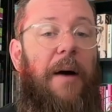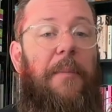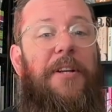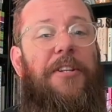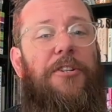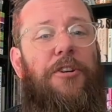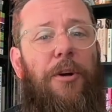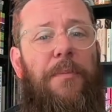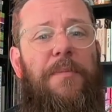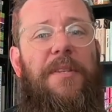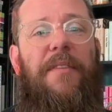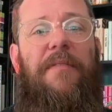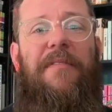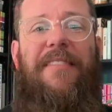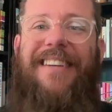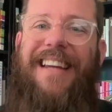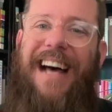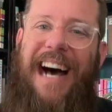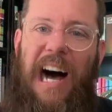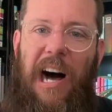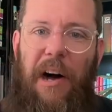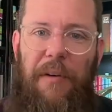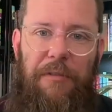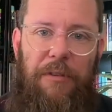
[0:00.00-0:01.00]
In terms of
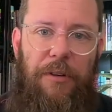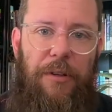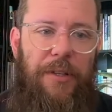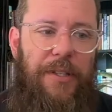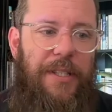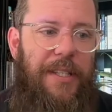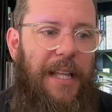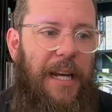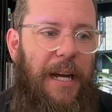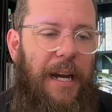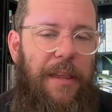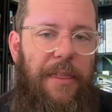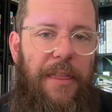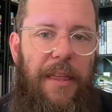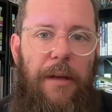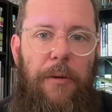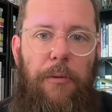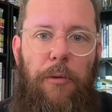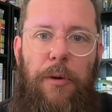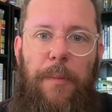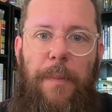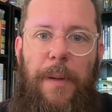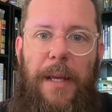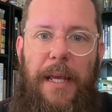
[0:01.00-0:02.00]
novels that I think
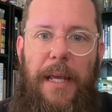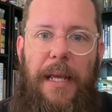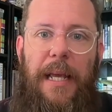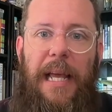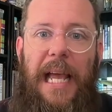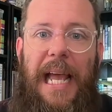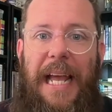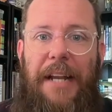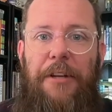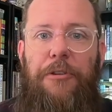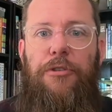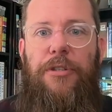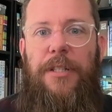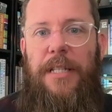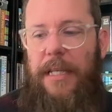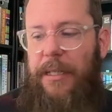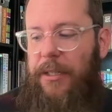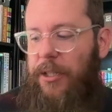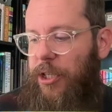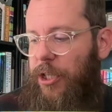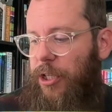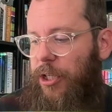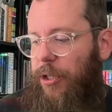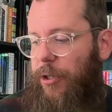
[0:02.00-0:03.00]
would be interesting
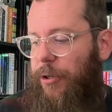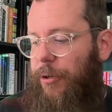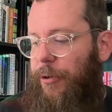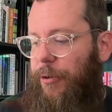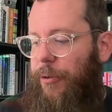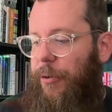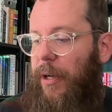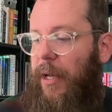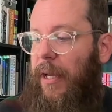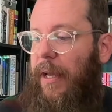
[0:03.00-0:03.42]
to you,